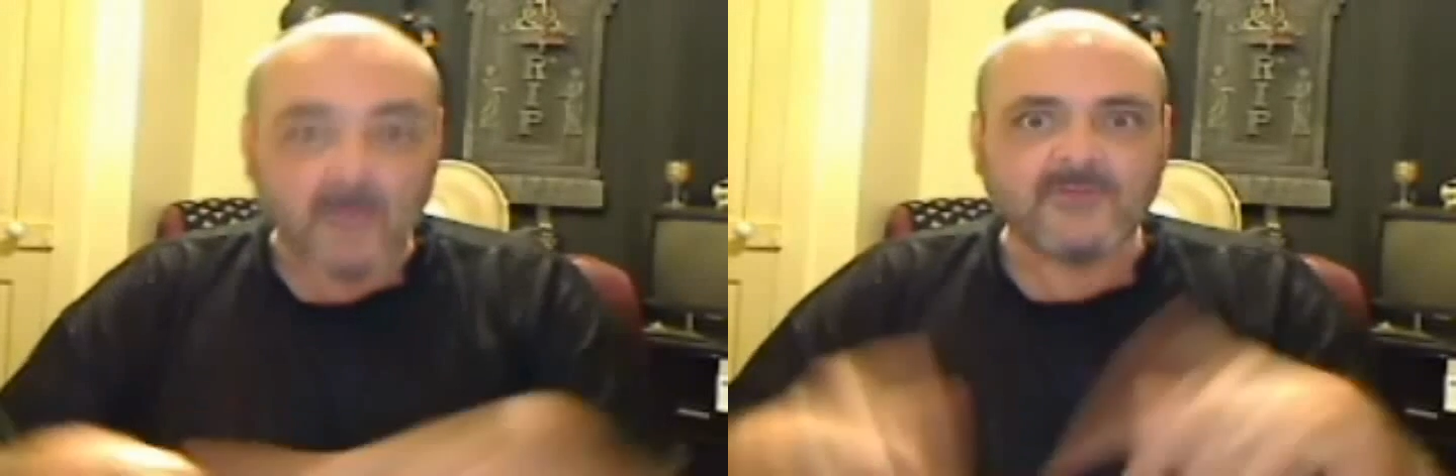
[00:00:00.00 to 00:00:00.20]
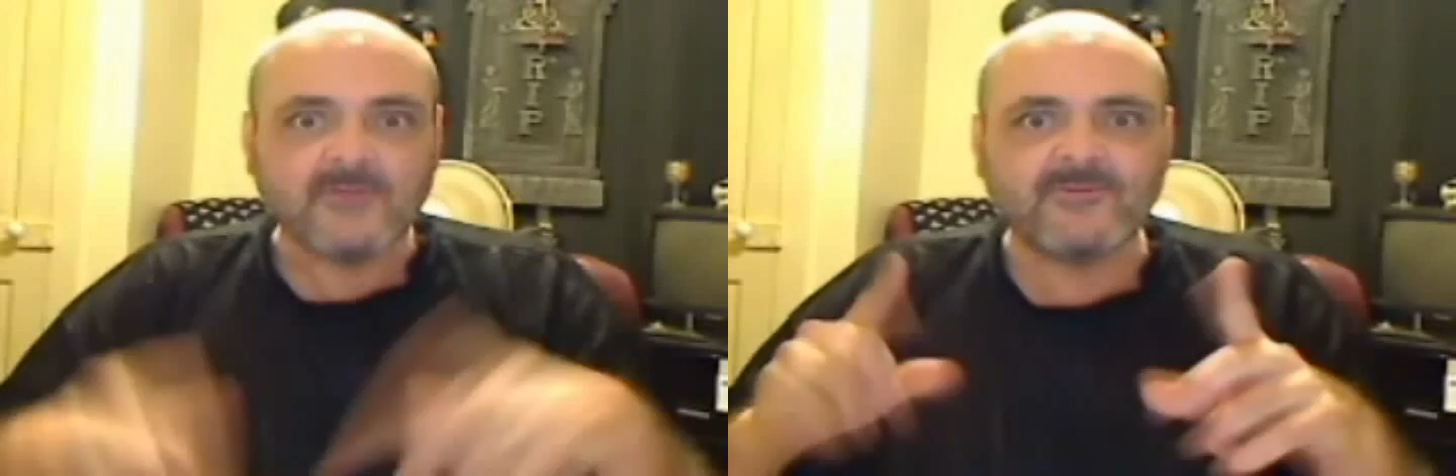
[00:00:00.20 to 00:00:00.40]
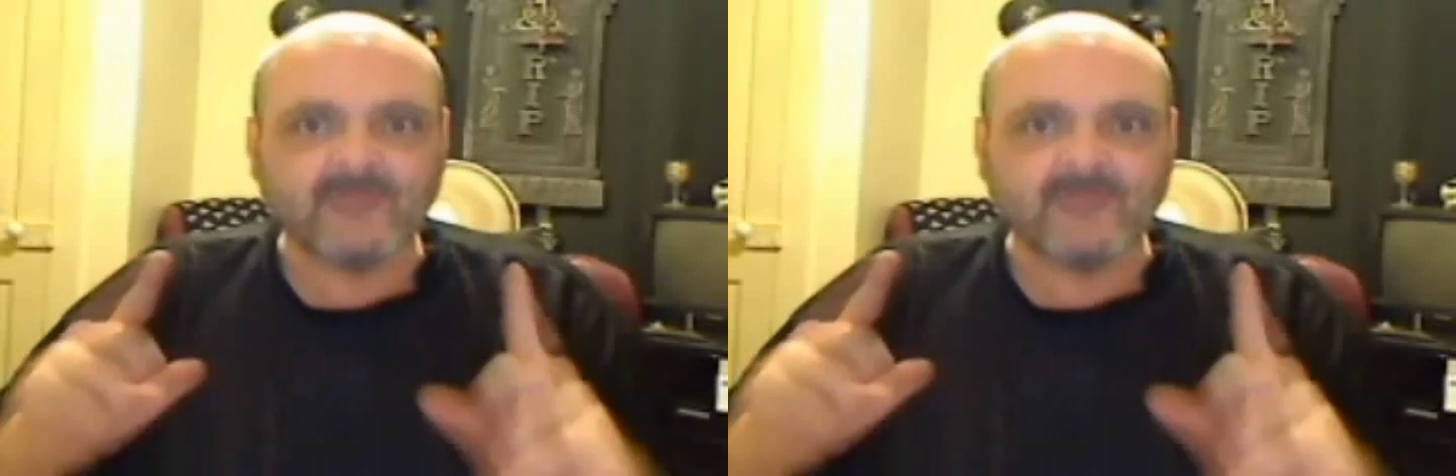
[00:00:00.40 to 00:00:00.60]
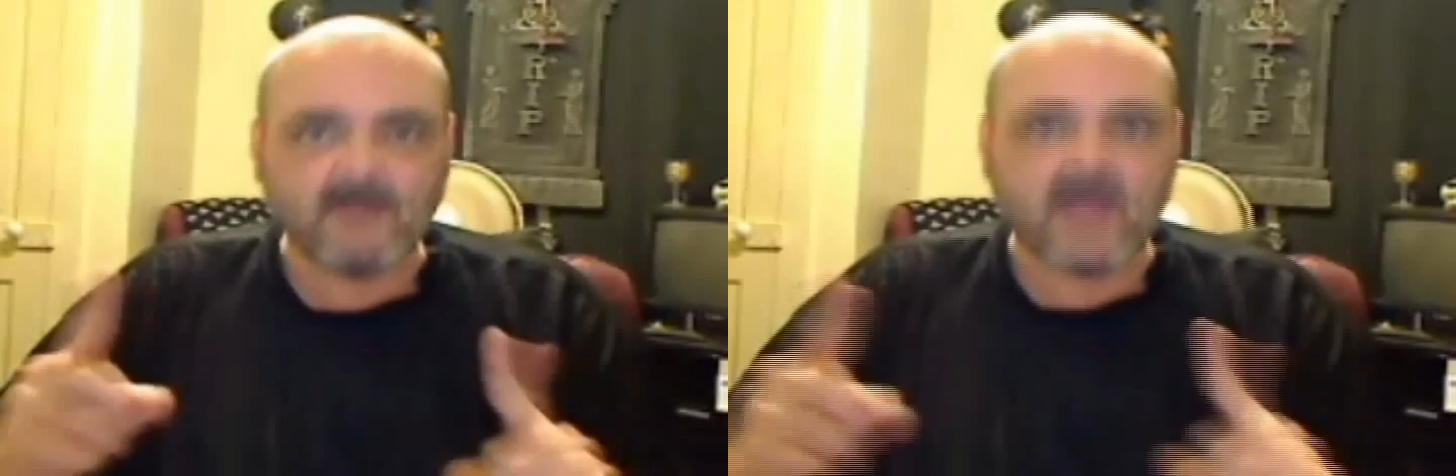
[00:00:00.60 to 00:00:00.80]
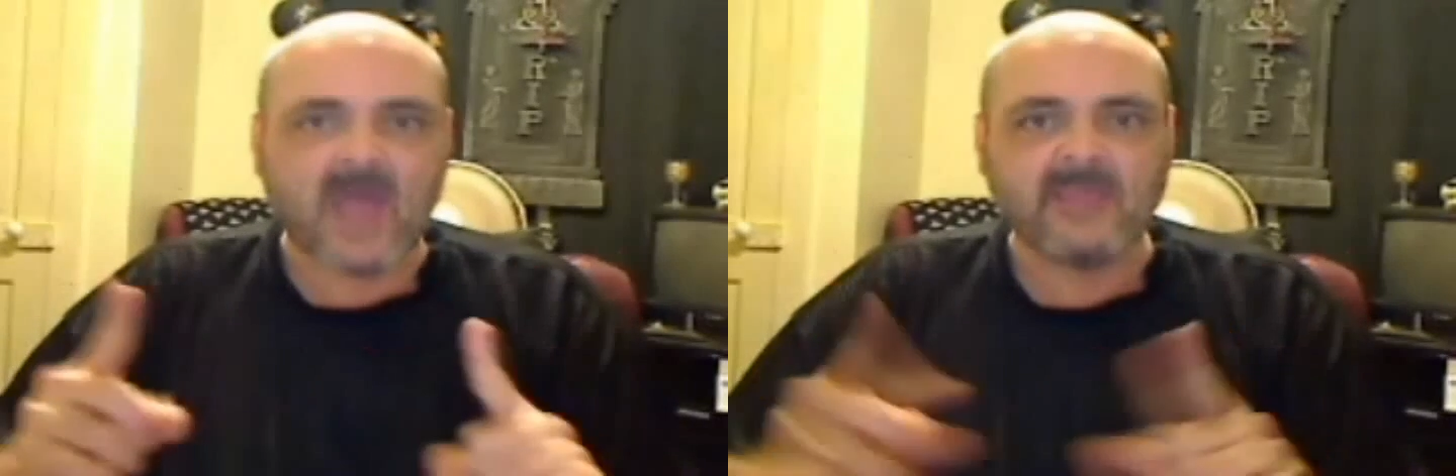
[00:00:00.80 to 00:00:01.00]

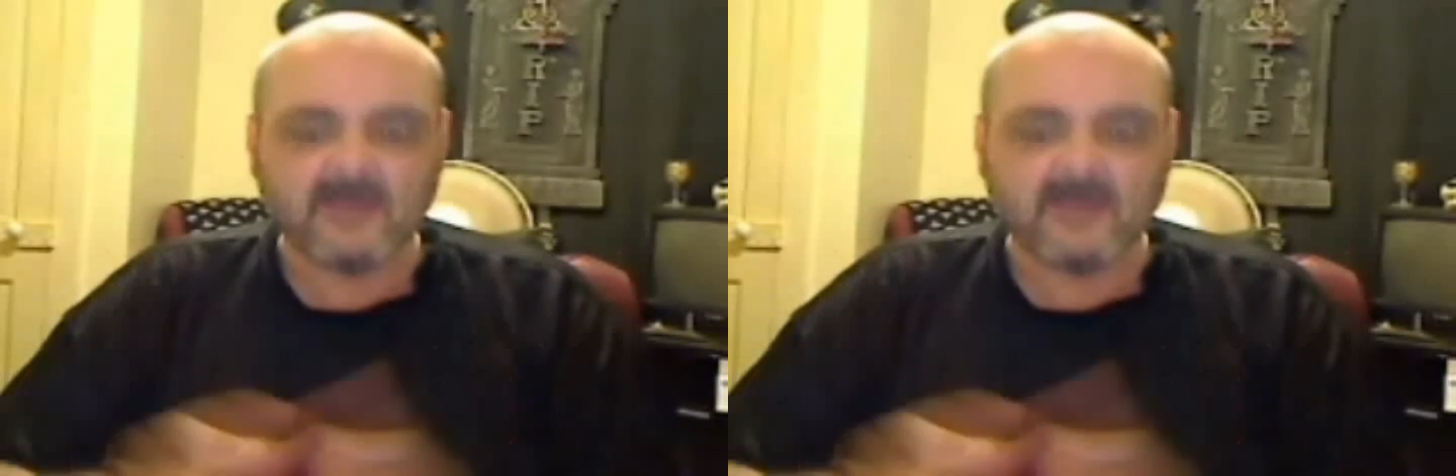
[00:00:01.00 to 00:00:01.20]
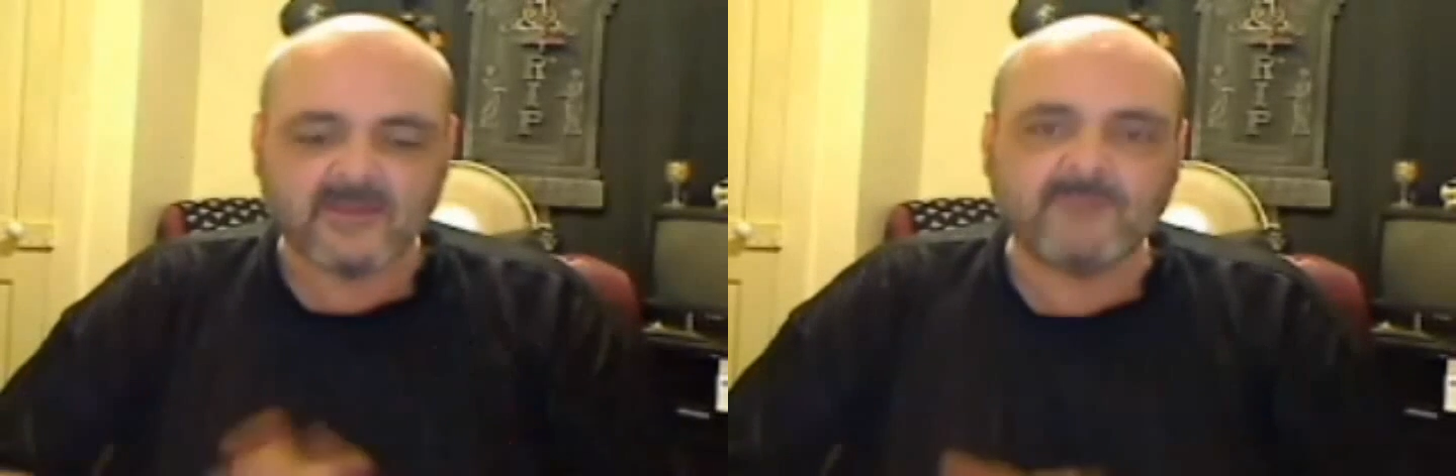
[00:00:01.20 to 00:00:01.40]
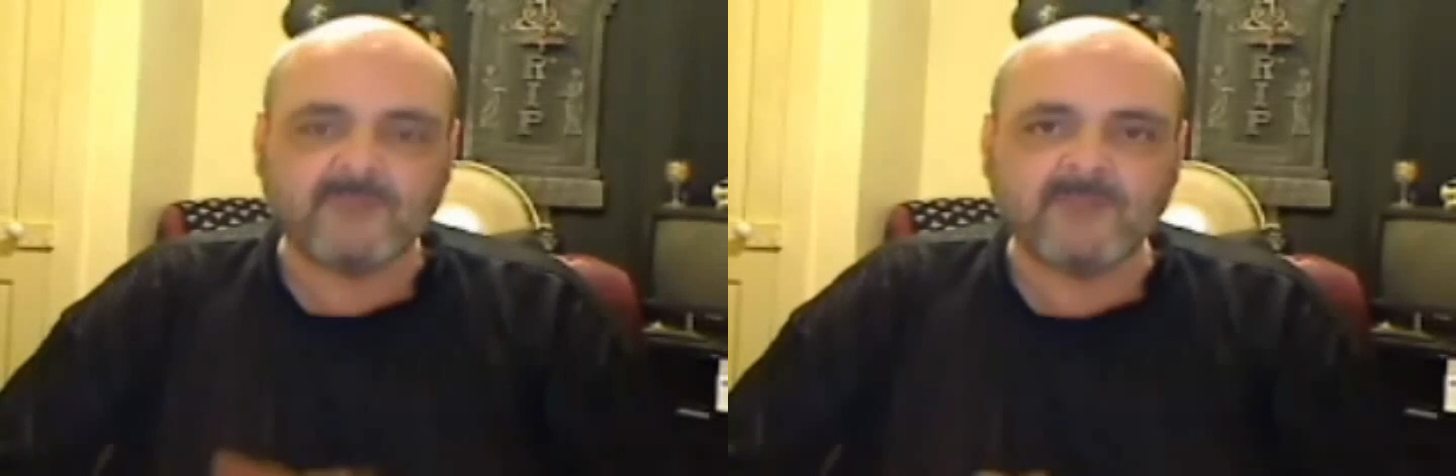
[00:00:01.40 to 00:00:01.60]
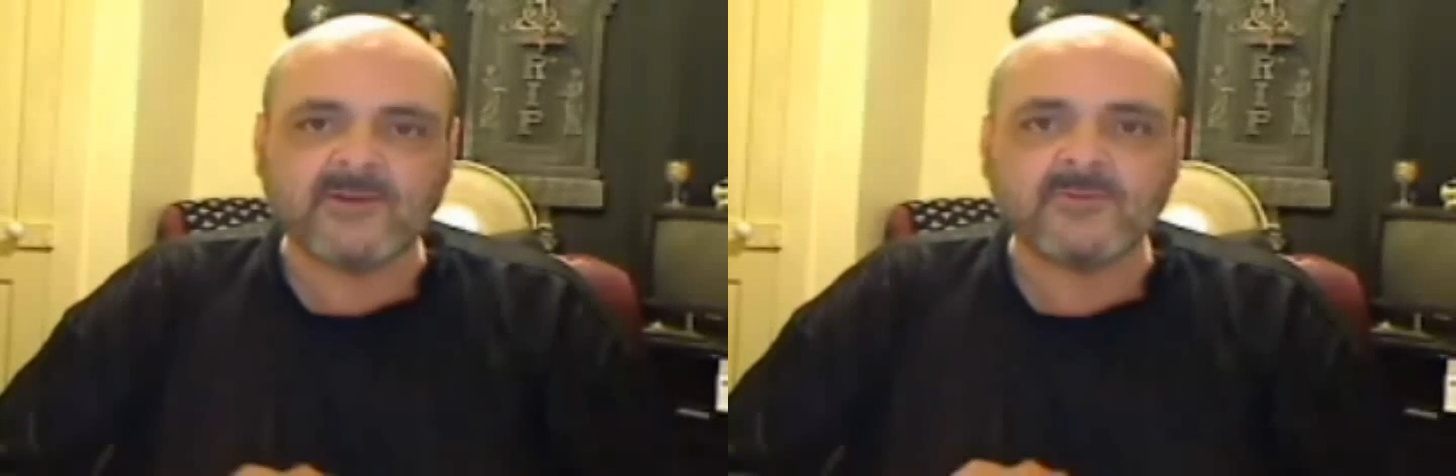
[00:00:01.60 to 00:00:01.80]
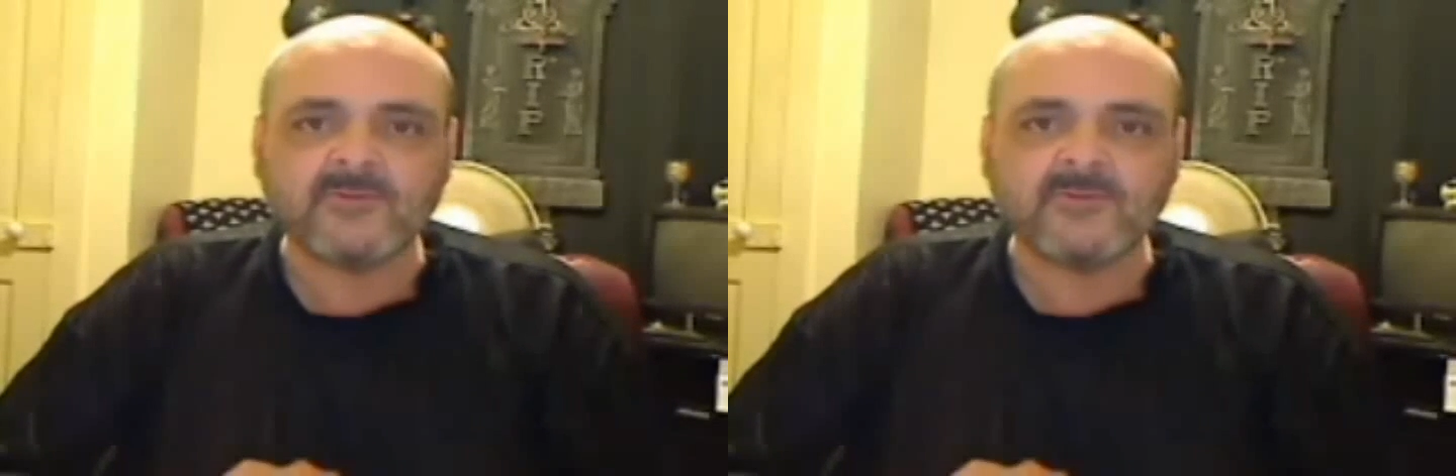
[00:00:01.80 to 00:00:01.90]
semi-admitting,